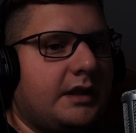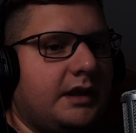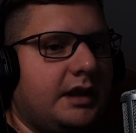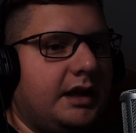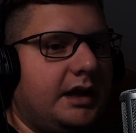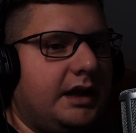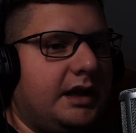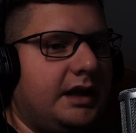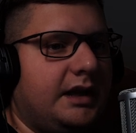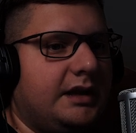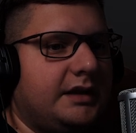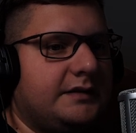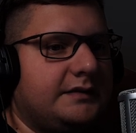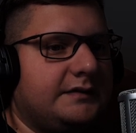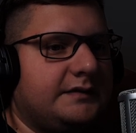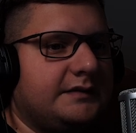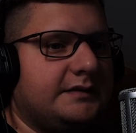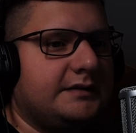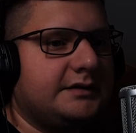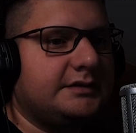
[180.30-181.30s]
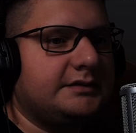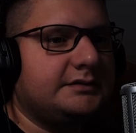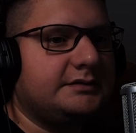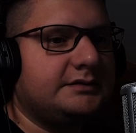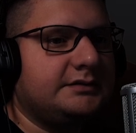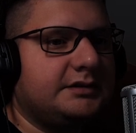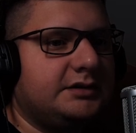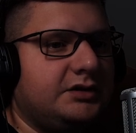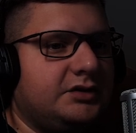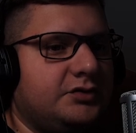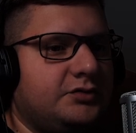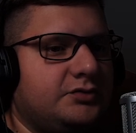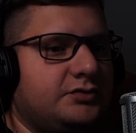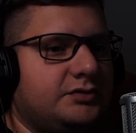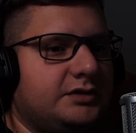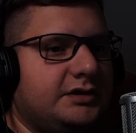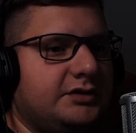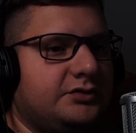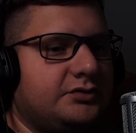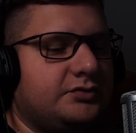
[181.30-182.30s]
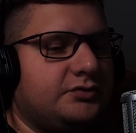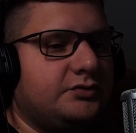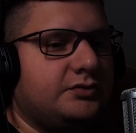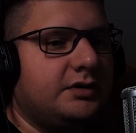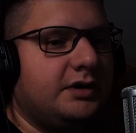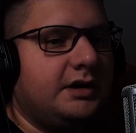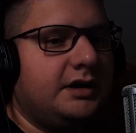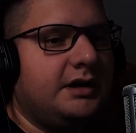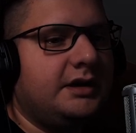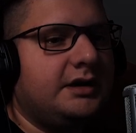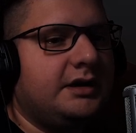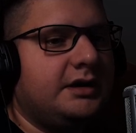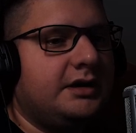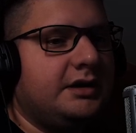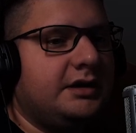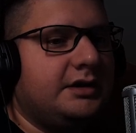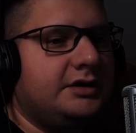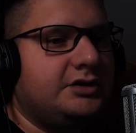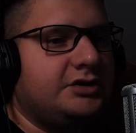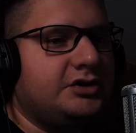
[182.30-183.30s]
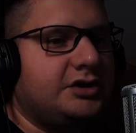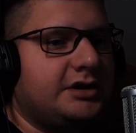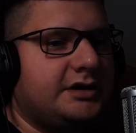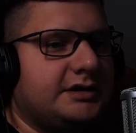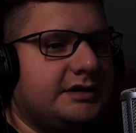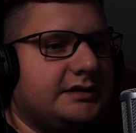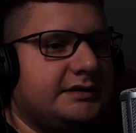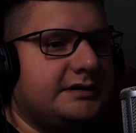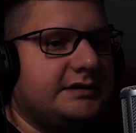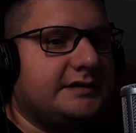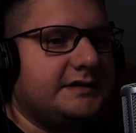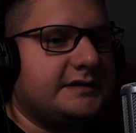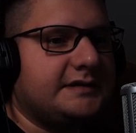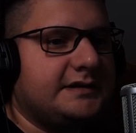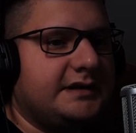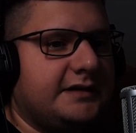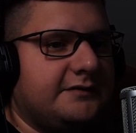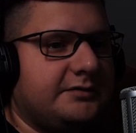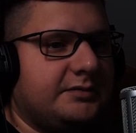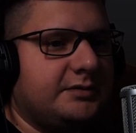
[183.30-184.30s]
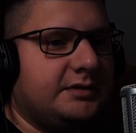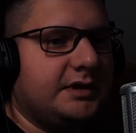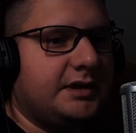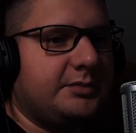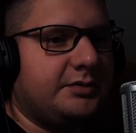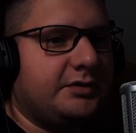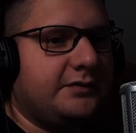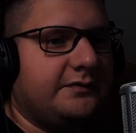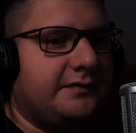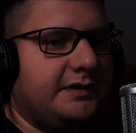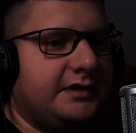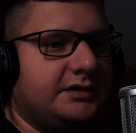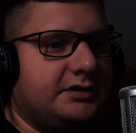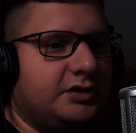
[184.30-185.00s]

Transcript: and you need to check this depth of field